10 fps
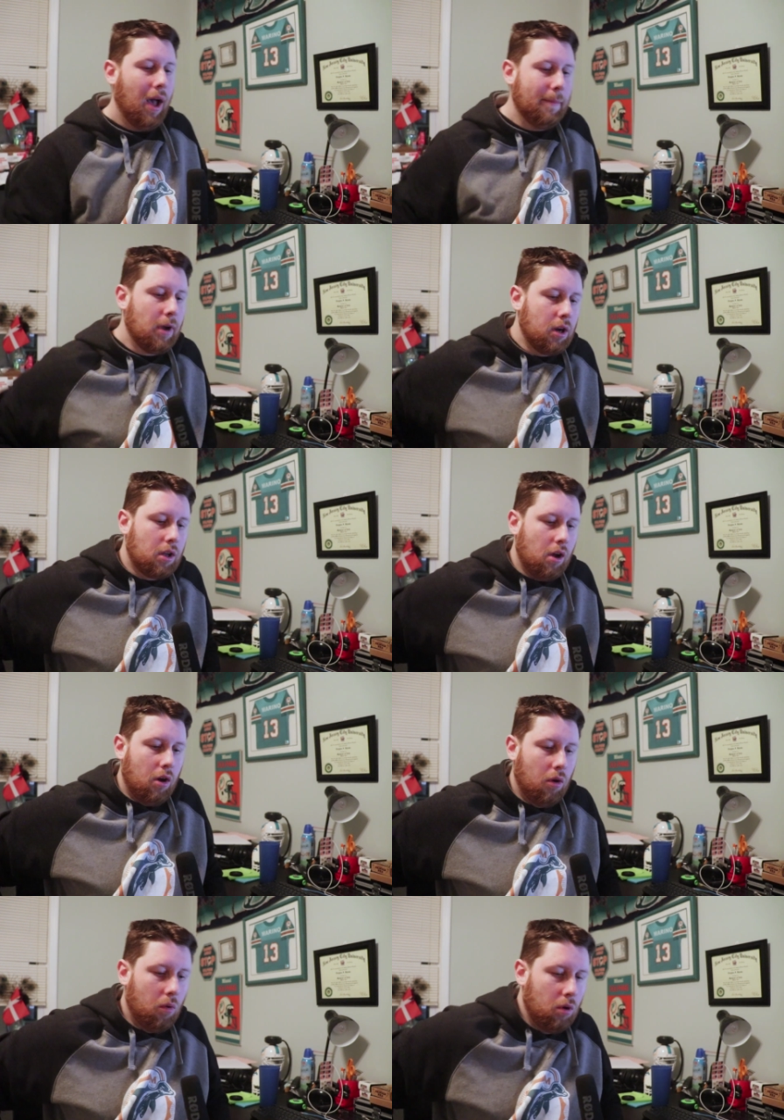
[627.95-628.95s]
I'm going to
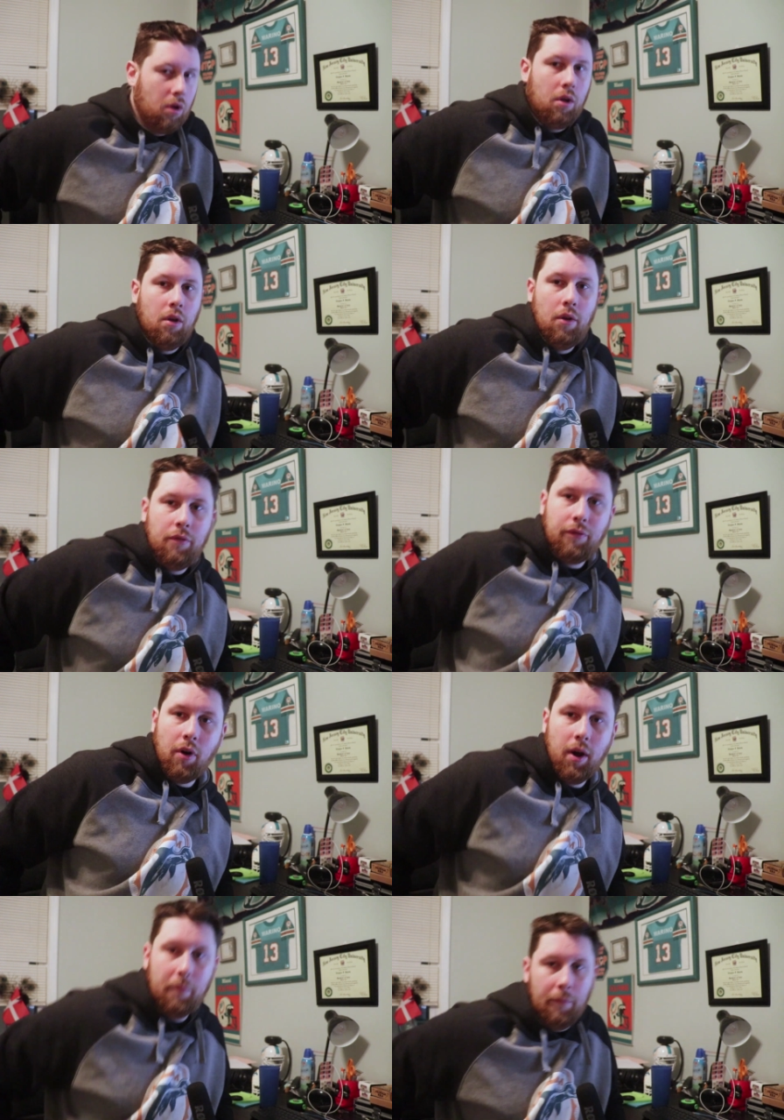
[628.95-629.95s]
go
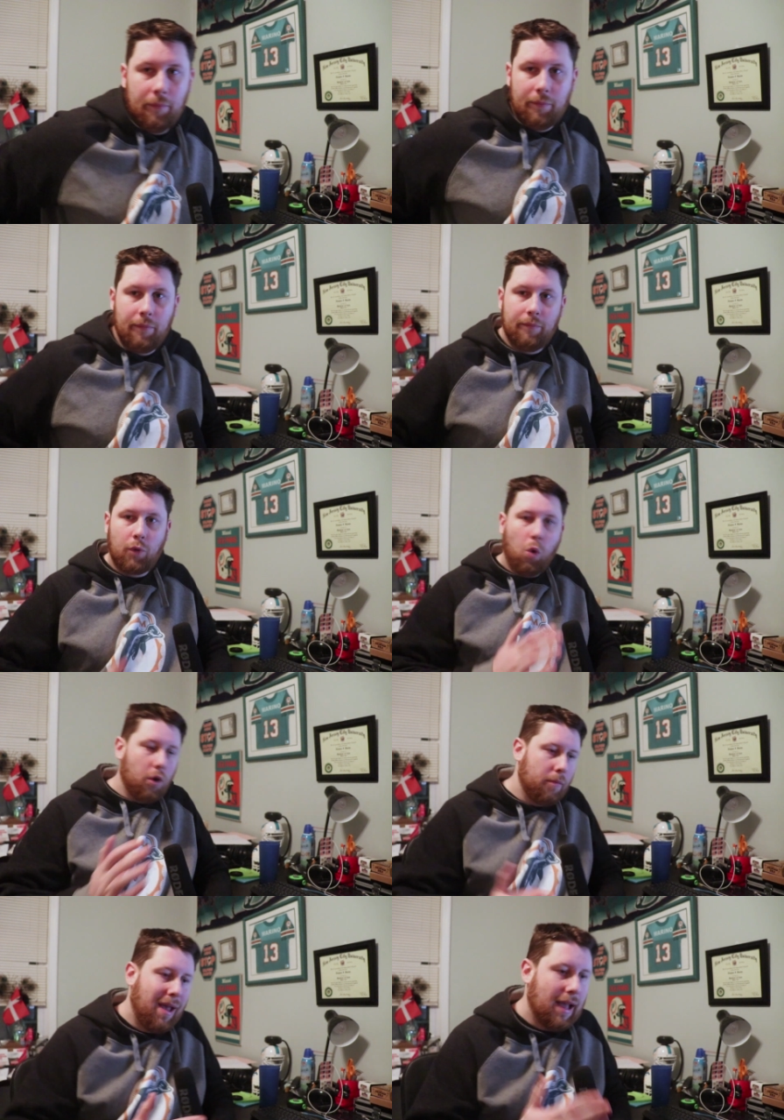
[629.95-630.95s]
from
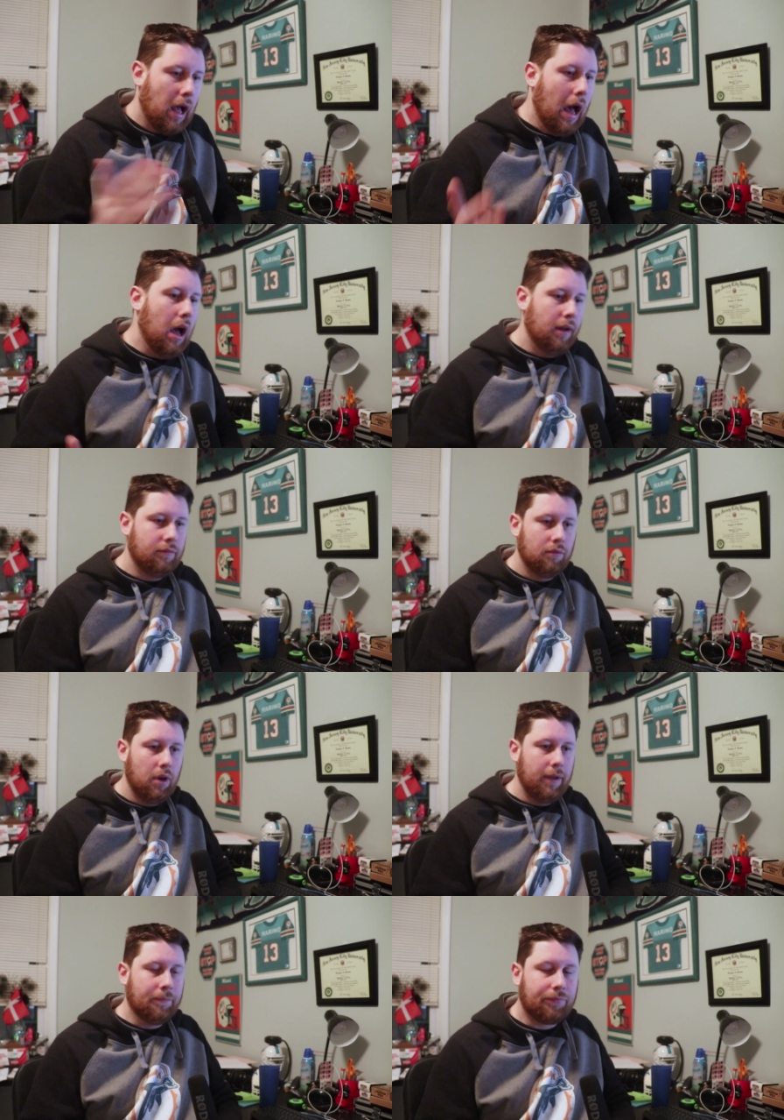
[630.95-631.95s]
quarterback on,
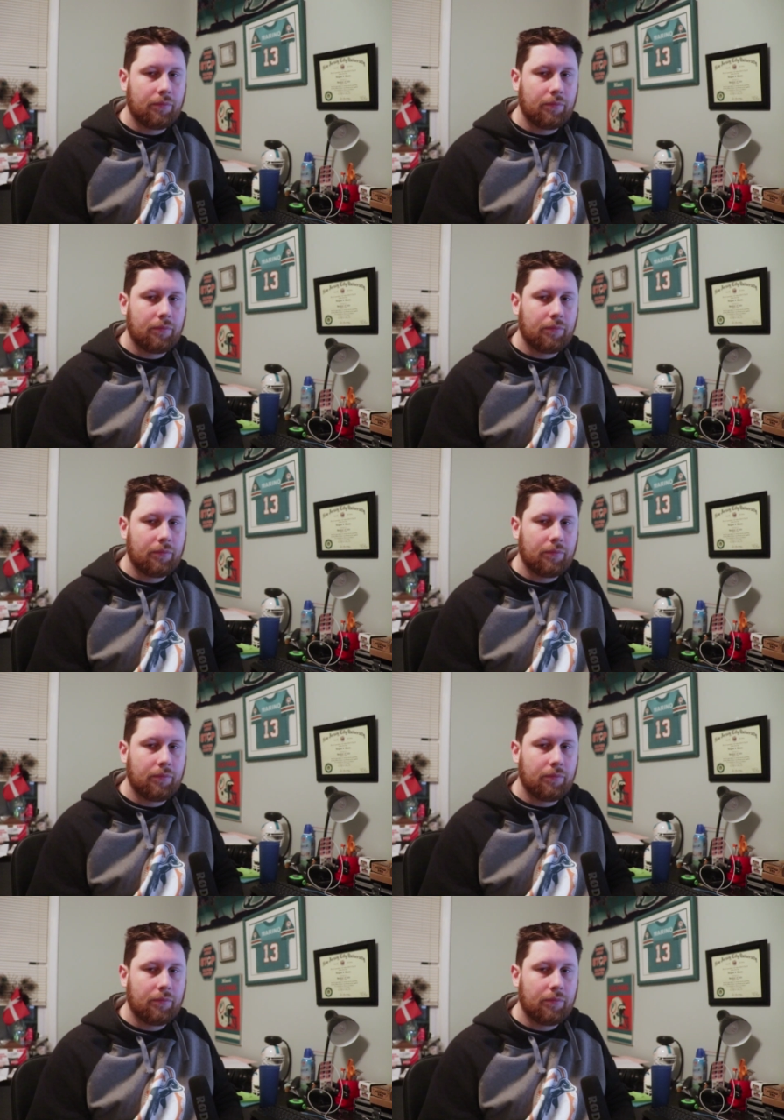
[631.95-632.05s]
right?